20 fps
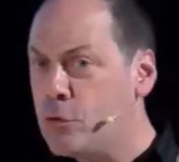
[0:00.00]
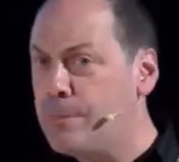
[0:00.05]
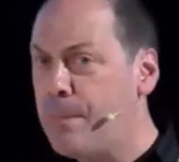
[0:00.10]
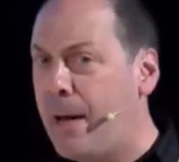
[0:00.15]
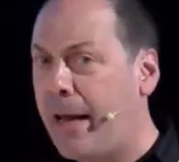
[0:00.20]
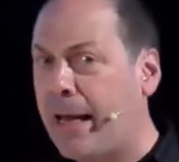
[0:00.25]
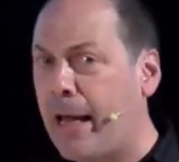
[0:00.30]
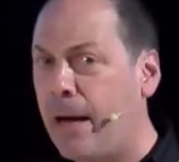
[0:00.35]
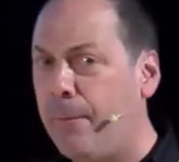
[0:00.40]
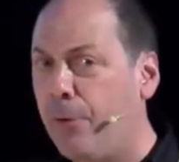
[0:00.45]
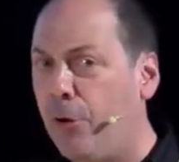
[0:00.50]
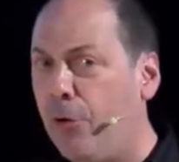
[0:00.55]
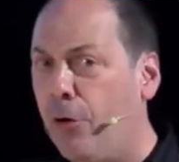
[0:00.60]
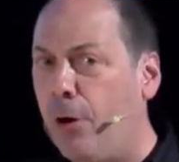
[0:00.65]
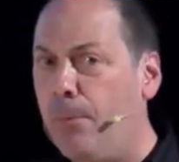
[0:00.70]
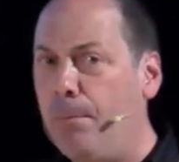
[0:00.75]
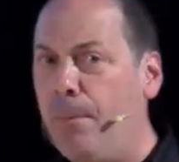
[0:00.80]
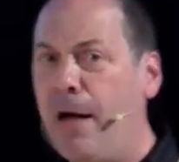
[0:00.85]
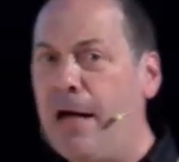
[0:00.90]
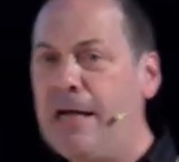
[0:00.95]
make up your
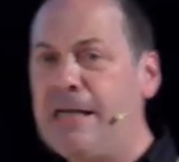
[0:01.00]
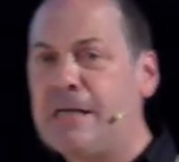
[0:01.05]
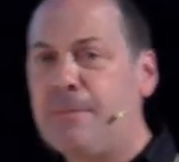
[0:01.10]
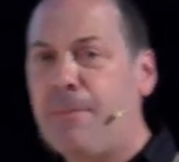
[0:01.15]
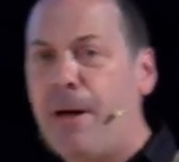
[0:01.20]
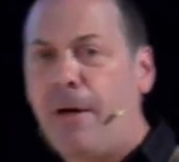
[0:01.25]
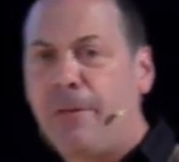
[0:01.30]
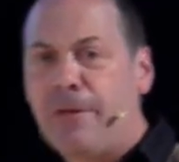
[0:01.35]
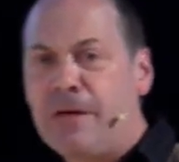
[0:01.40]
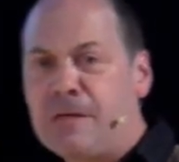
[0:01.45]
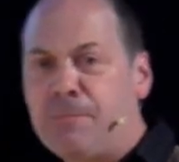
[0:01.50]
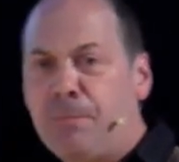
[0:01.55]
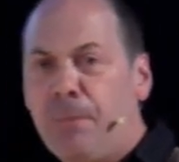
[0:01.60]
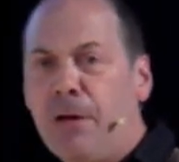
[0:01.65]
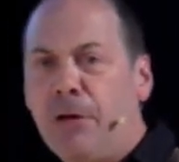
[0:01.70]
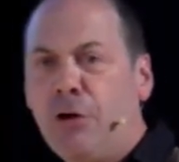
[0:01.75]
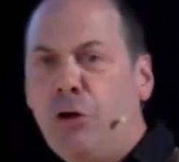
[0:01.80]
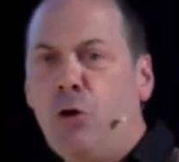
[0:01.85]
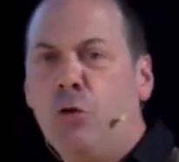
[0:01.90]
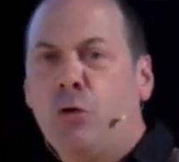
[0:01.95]
own minds about this,
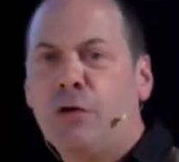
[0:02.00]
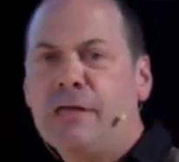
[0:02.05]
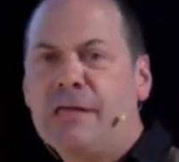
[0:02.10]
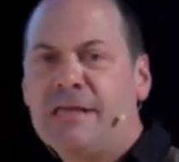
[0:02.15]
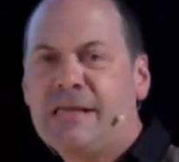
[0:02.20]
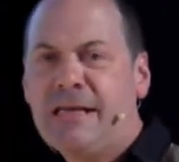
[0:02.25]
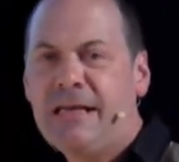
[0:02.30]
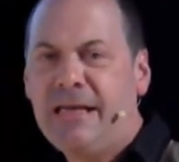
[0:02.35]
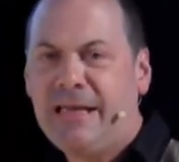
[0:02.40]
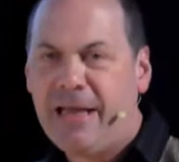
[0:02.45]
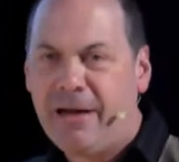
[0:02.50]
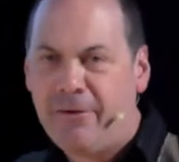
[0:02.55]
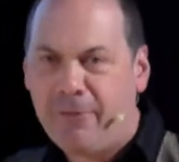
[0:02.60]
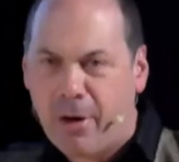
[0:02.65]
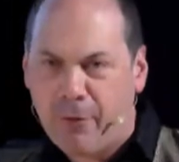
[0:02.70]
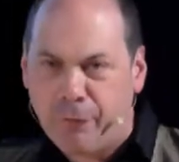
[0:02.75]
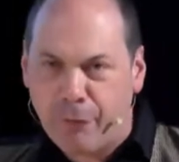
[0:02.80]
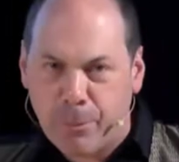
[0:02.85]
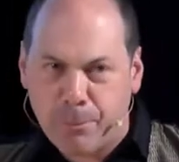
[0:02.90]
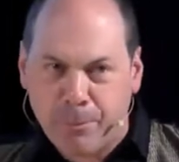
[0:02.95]
but you can see there
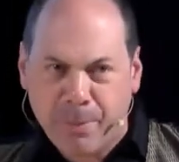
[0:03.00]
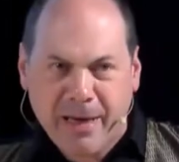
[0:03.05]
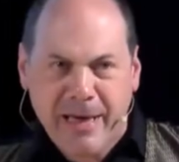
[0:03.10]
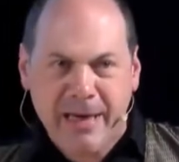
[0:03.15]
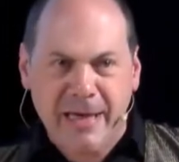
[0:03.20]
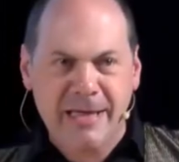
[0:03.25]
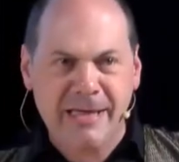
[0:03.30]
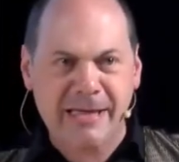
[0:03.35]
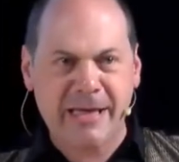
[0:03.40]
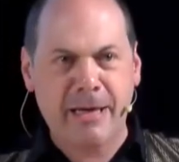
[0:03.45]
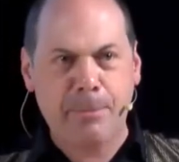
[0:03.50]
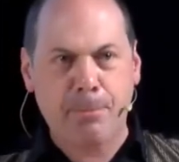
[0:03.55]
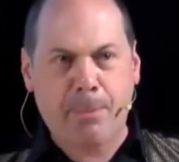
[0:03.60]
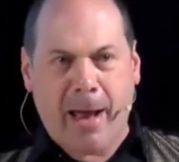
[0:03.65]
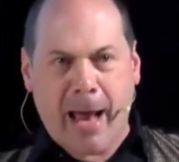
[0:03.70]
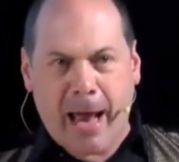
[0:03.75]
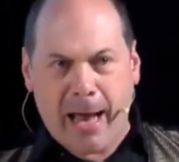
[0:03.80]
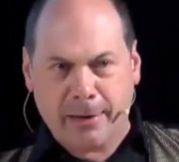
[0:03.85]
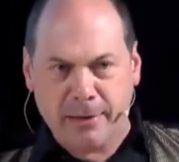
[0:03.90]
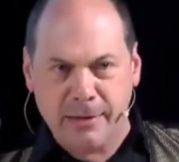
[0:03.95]
are repeating
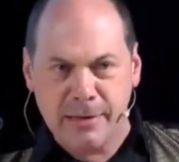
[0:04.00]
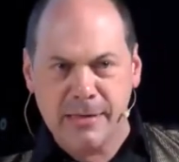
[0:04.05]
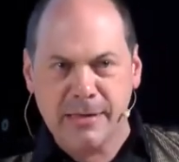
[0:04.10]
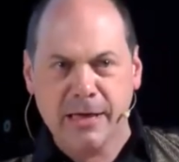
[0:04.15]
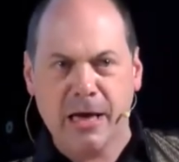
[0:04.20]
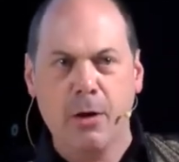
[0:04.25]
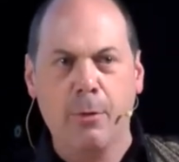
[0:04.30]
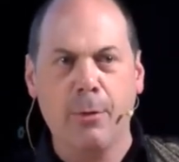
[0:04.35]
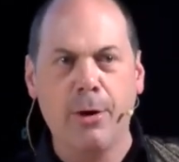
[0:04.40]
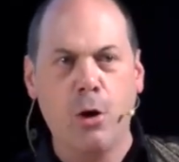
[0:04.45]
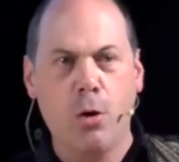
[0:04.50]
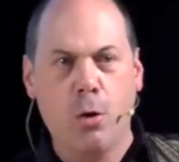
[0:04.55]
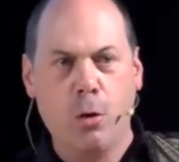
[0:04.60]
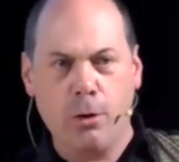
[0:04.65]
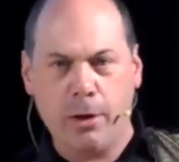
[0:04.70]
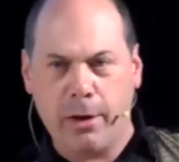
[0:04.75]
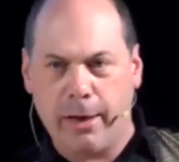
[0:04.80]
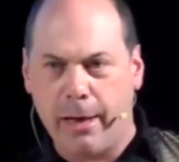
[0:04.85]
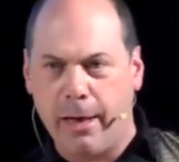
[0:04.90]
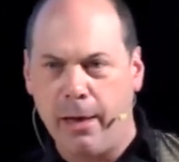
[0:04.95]
patterns going
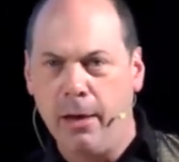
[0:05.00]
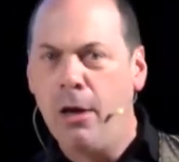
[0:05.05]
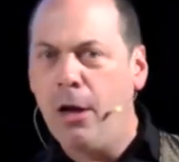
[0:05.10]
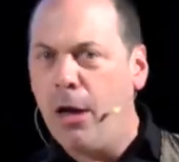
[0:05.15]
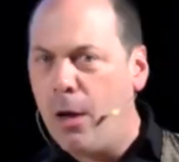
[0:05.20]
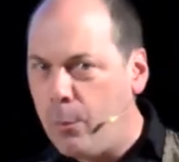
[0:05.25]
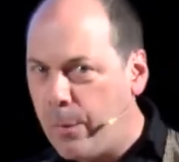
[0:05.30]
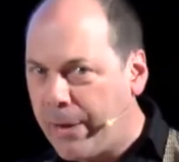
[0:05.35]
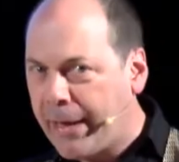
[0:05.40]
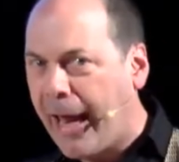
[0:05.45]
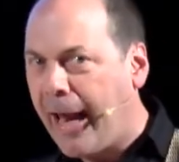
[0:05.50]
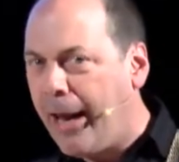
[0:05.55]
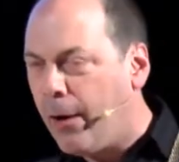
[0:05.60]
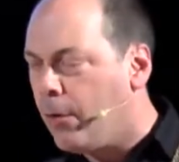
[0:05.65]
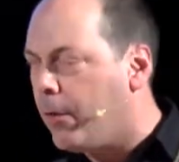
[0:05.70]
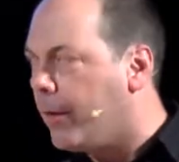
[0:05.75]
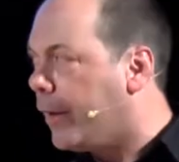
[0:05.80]
on here, and we cannot